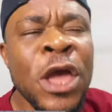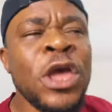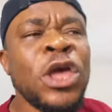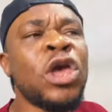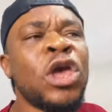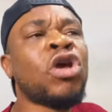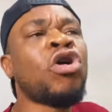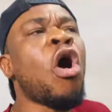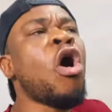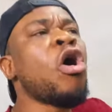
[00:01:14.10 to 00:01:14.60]

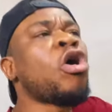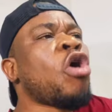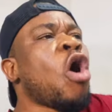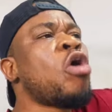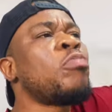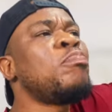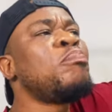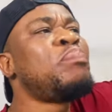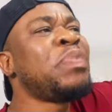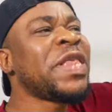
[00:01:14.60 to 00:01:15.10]
It
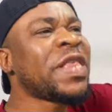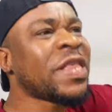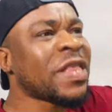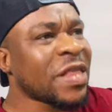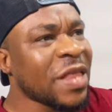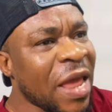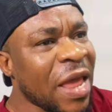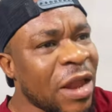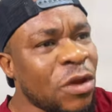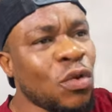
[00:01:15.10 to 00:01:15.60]
can't be,
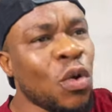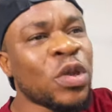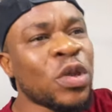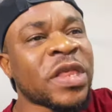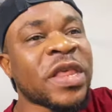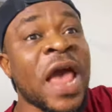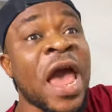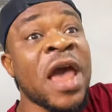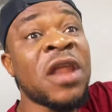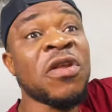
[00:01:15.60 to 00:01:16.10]
say, those
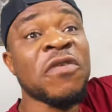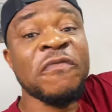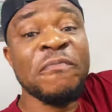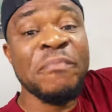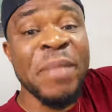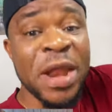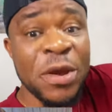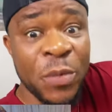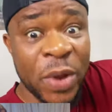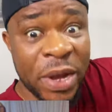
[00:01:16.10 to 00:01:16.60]
kind of
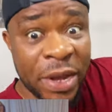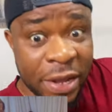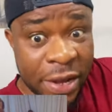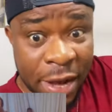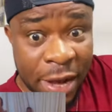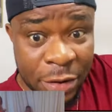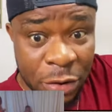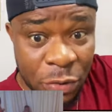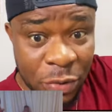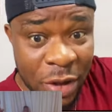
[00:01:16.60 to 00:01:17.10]
men where they
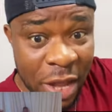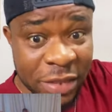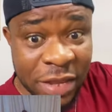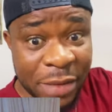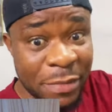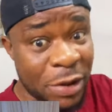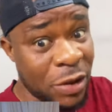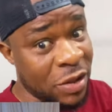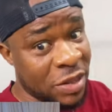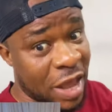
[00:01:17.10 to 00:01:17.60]
carry you that
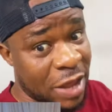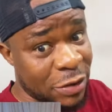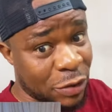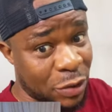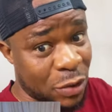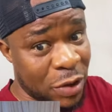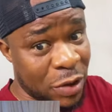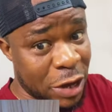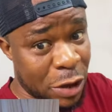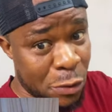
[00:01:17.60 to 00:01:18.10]
time, it just as you
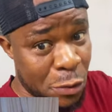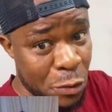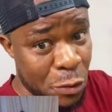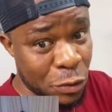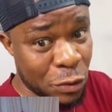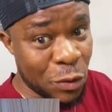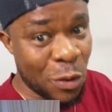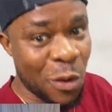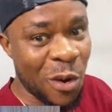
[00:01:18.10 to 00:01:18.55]
don't old,